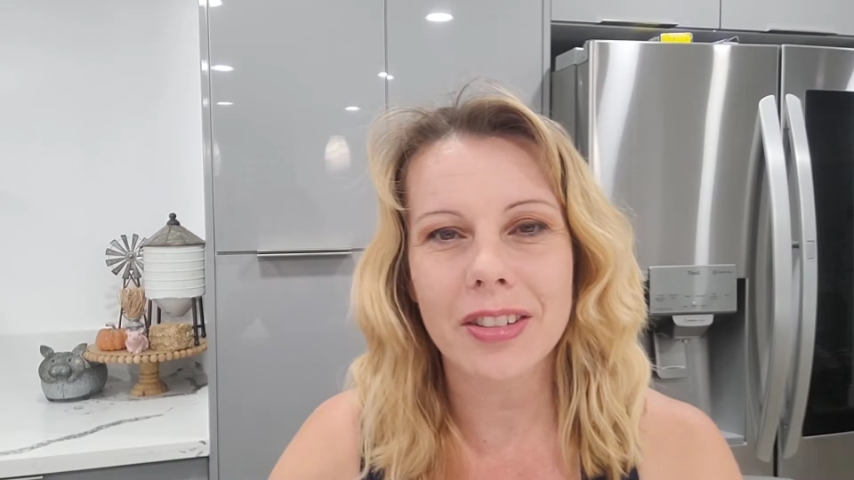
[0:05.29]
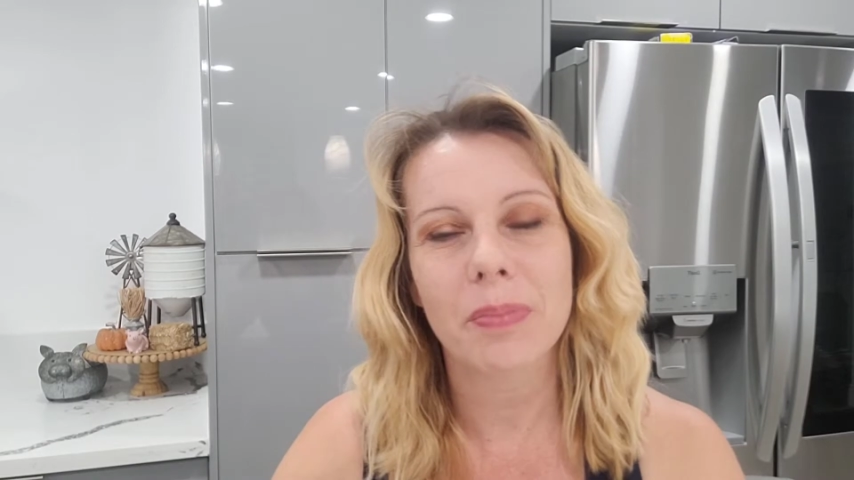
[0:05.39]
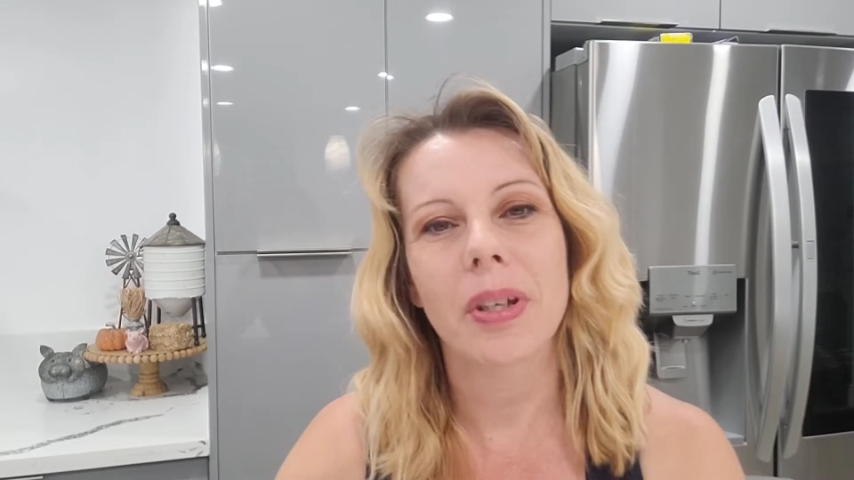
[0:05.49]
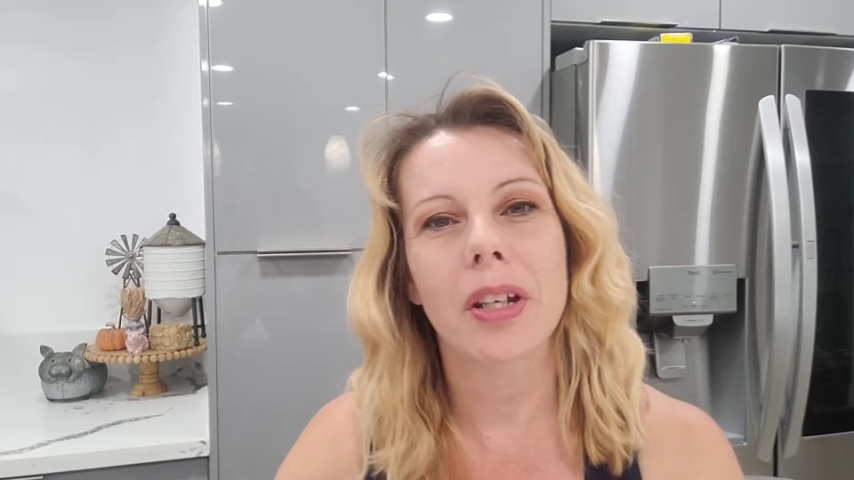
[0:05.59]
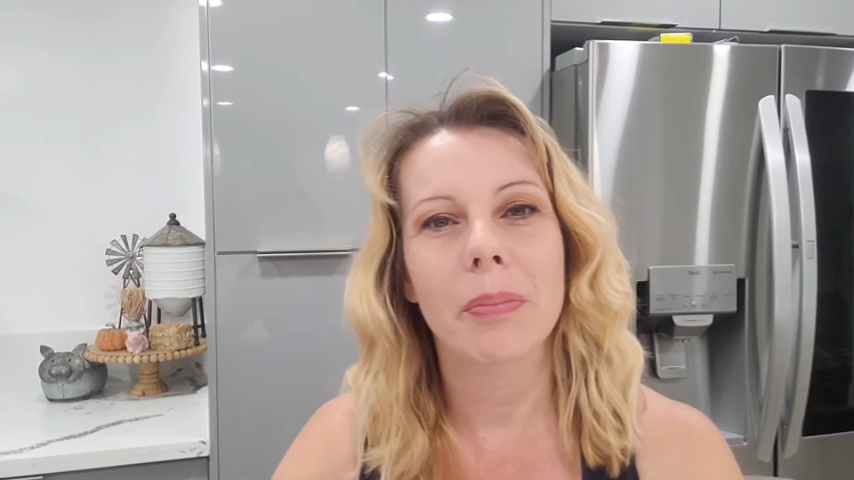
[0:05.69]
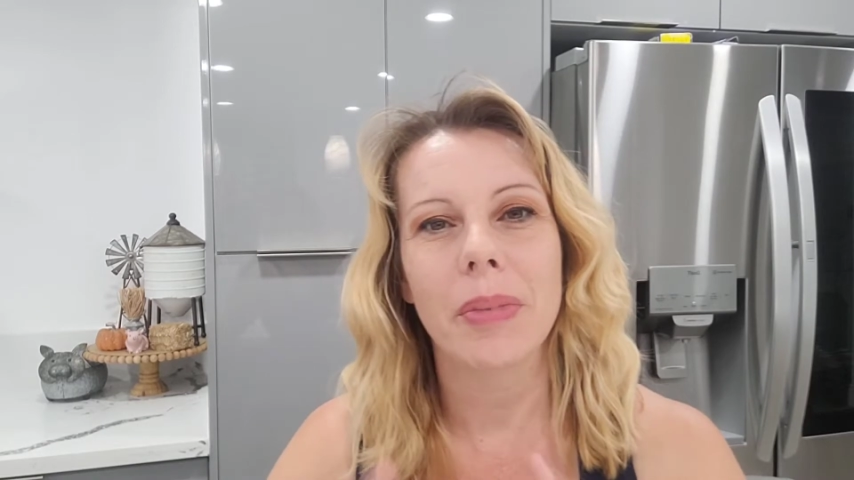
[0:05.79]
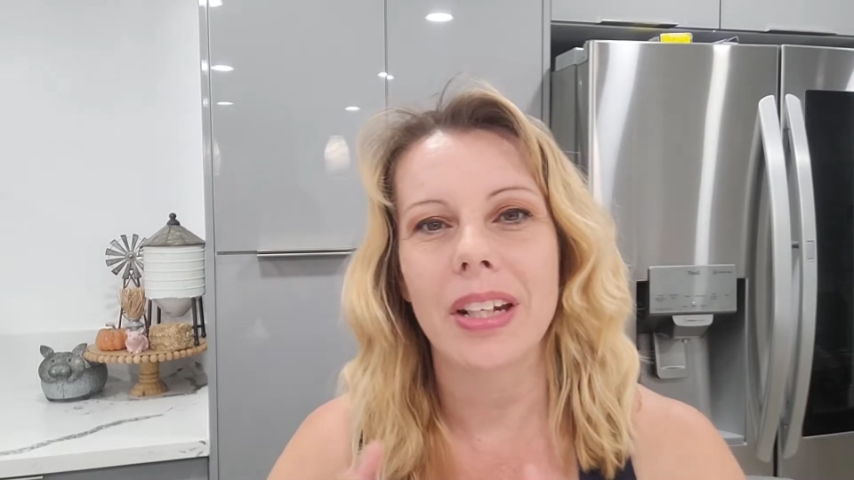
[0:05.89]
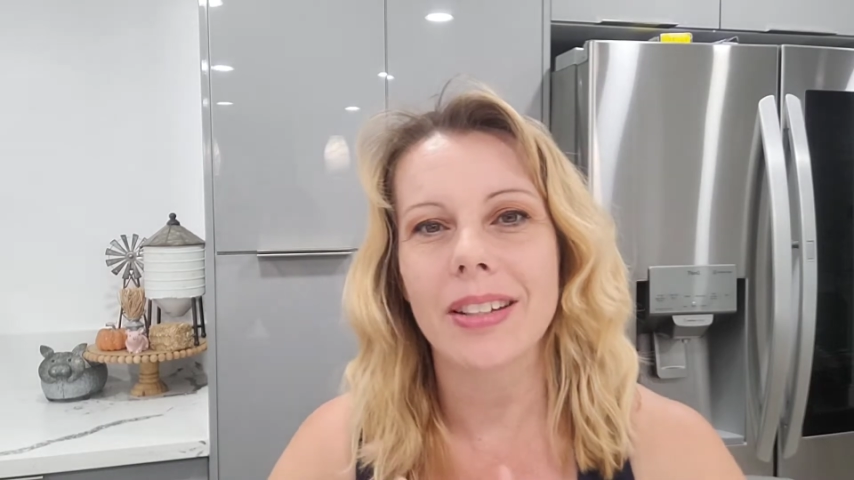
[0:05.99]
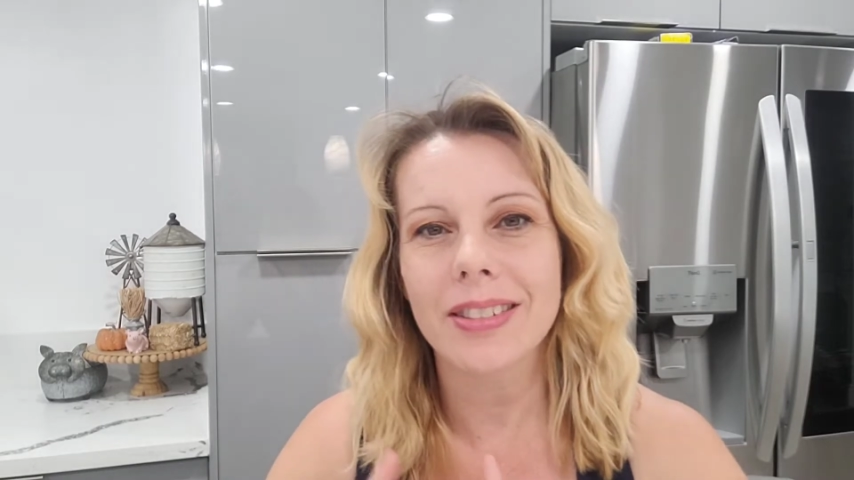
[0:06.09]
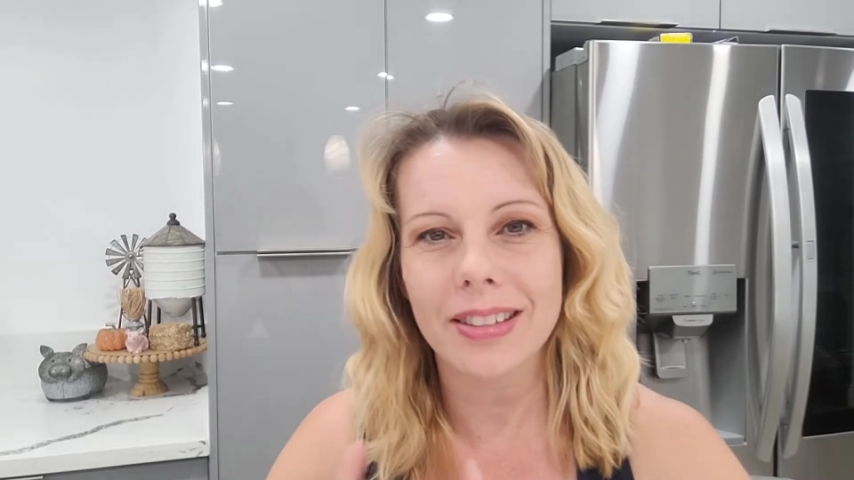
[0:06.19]
It's been a
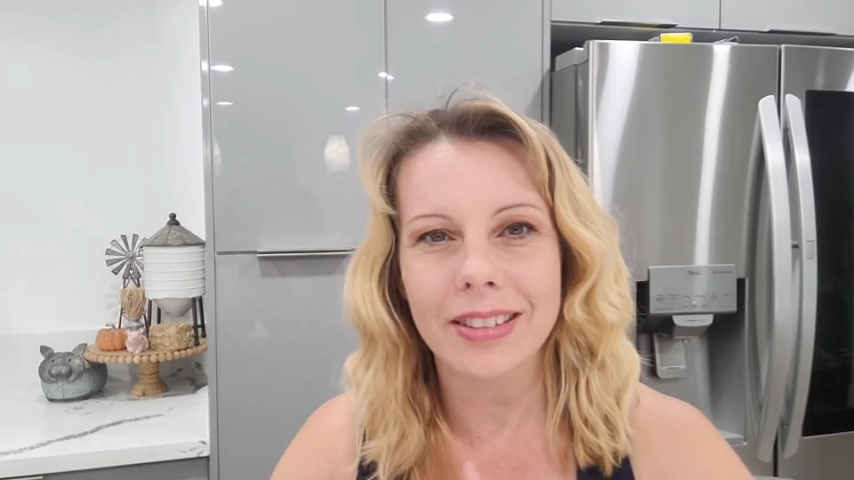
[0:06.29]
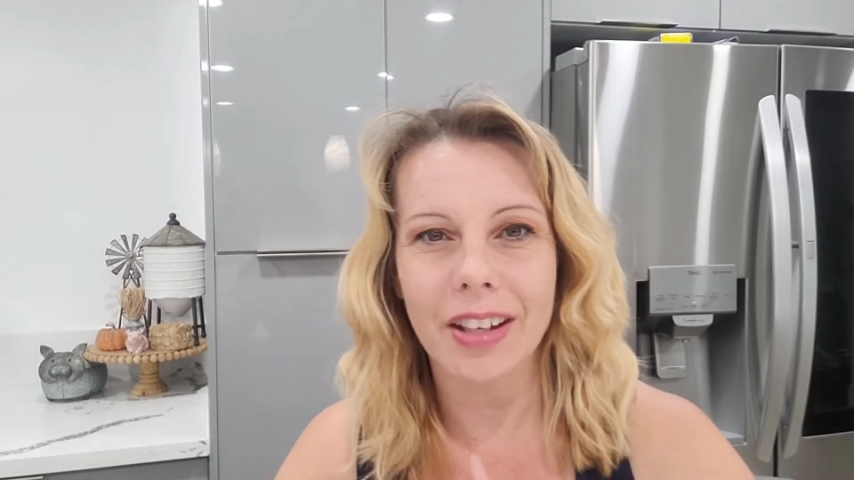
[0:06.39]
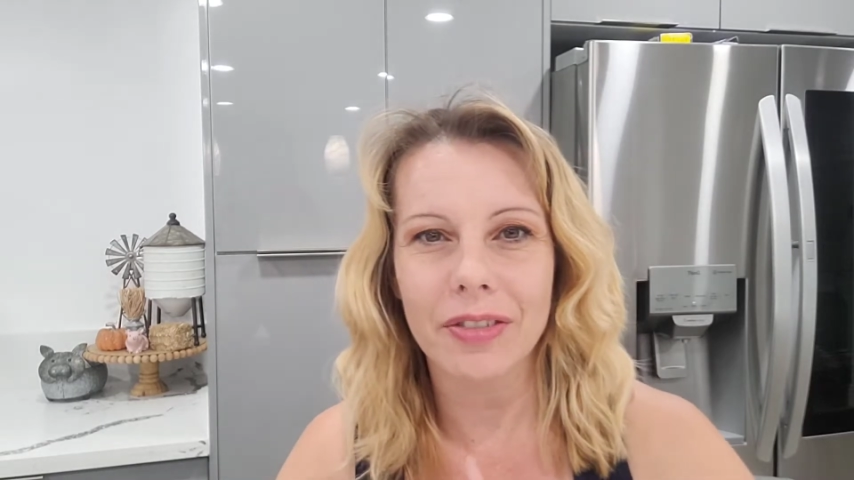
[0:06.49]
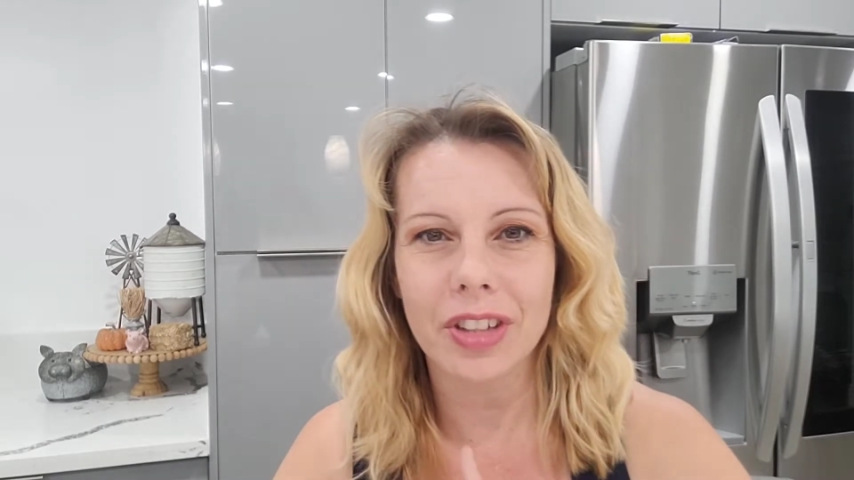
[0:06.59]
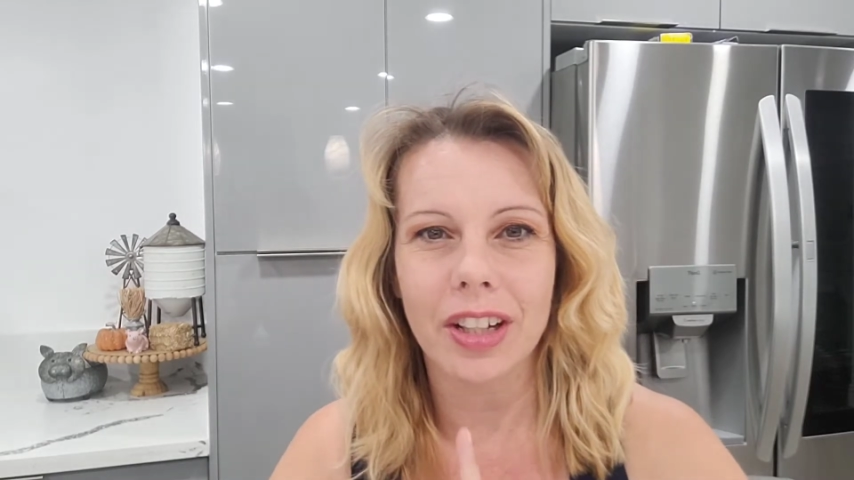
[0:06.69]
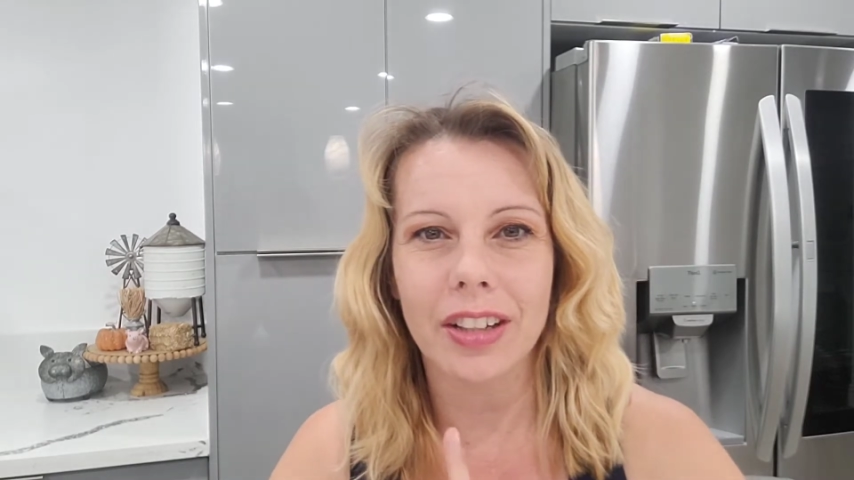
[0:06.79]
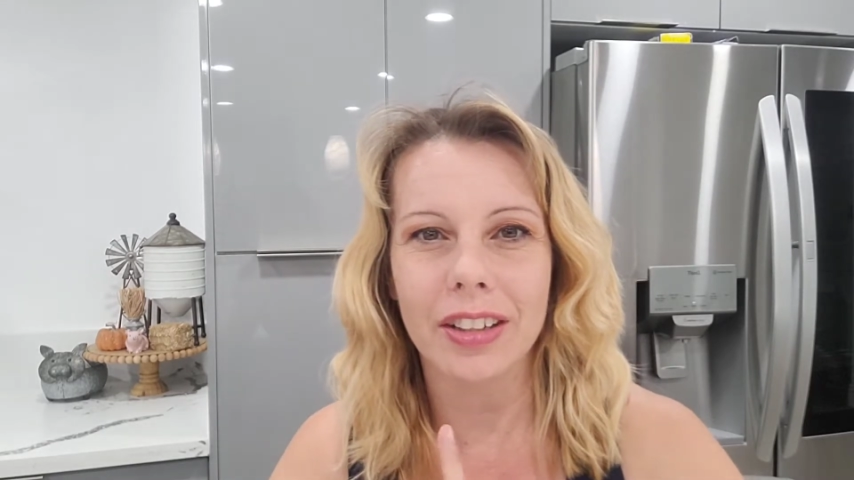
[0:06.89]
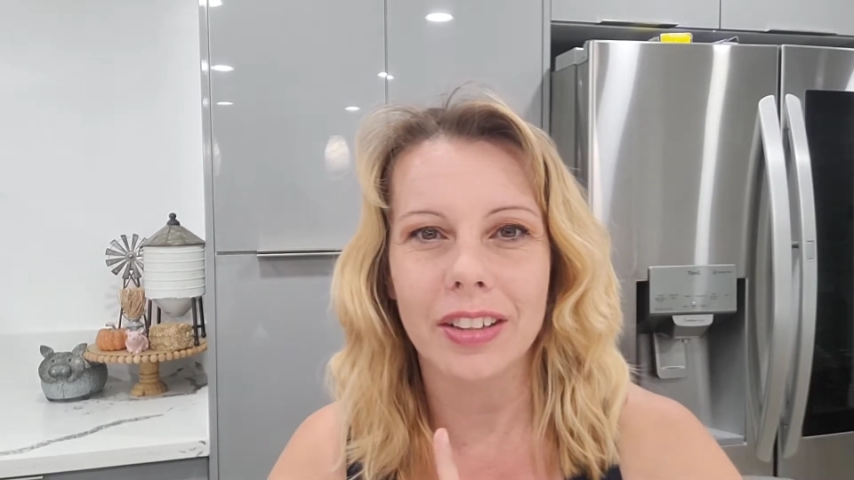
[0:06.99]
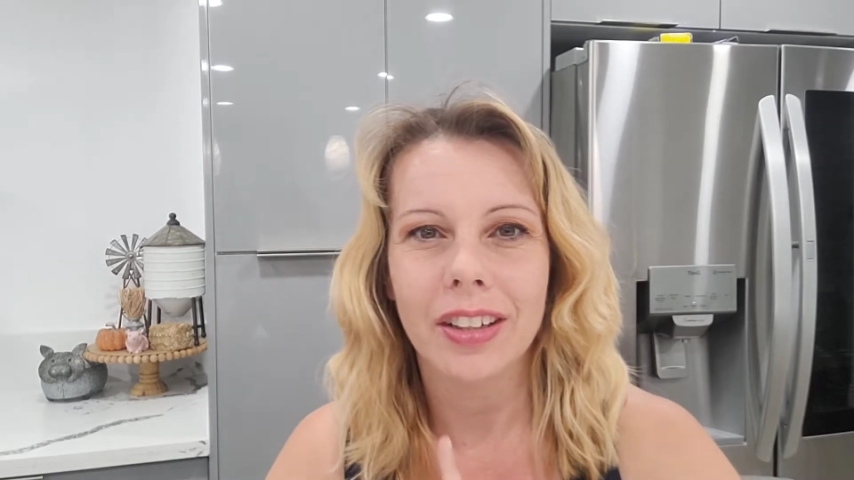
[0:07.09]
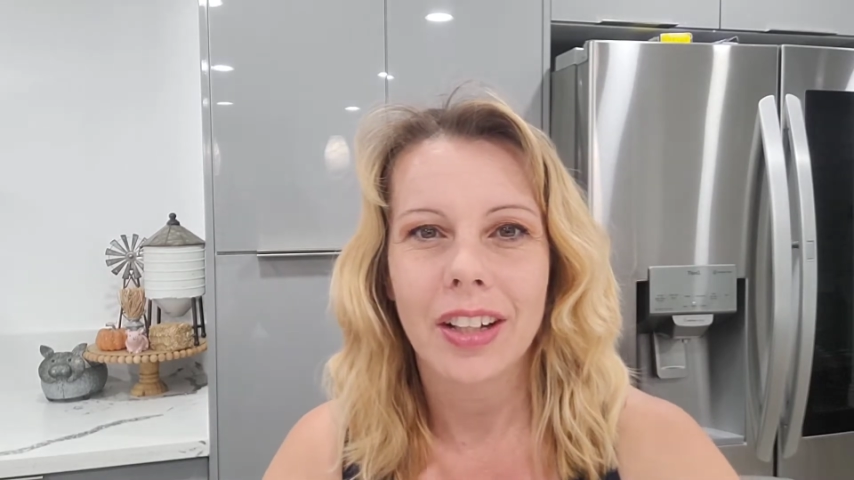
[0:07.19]
minute since I've
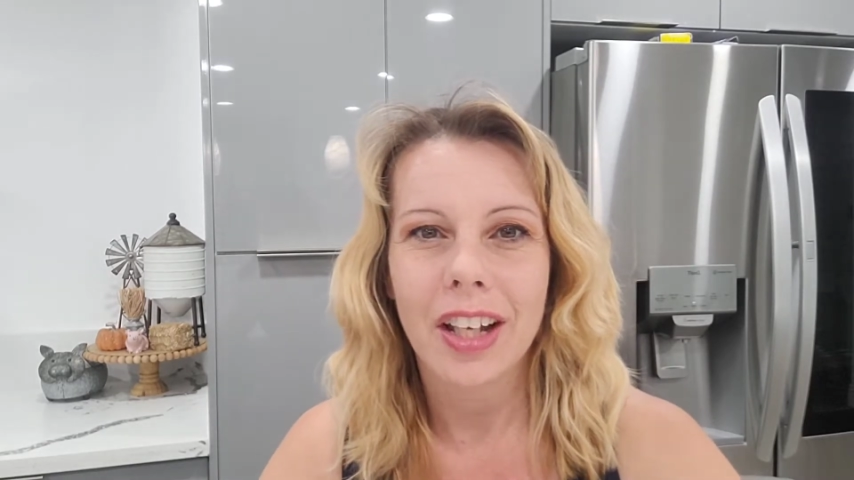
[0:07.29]
done